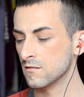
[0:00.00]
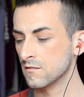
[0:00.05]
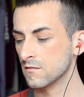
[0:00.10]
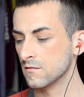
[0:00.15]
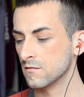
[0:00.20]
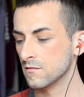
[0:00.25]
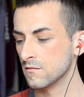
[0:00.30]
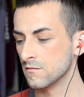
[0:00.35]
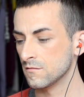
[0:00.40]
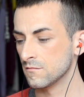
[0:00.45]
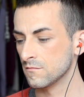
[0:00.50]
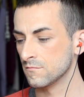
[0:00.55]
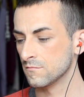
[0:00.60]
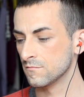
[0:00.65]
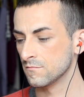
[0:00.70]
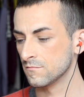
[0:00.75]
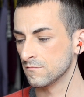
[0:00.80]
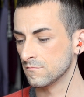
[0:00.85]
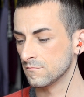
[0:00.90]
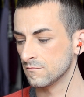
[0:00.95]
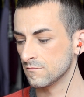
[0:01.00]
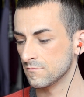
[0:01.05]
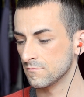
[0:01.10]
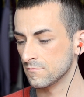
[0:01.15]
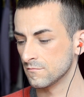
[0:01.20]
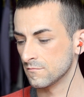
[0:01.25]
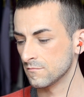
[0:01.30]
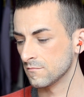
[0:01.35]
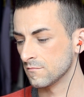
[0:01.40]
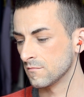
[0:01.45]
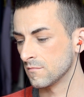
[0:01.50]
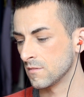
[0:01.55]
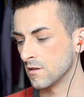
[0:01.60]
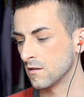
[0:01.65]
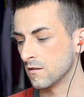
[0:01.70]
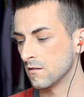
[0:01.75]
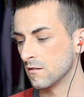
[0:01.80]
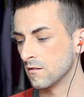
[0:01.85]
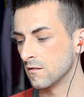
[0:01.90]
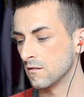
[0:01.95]

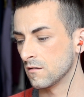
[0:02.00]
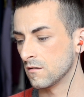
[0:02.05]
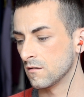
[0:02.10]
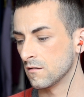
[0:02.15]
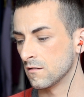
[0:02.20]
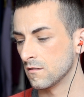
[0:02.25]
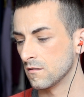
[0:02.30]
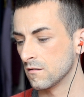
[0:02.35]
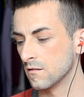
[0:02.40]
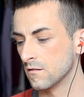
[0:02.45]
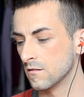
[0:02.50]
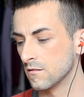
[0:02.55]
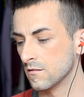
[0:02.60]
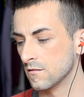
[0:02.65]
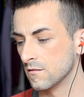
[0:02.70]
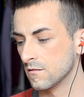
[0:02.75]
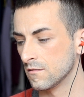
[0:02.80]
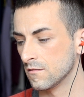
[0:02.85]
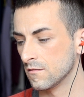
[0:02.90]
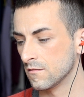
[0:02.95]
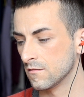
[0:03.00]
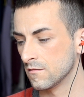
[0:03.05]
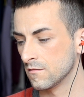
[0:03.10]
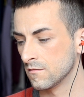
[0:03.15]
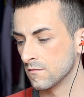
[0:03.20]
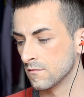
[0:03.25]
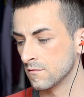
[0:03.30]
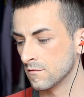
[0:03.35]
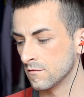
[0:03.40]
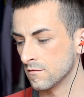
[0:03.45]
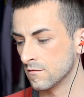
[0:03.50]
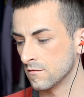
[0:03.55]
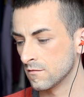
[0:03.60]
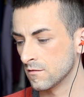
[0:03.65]
Nobody speaks.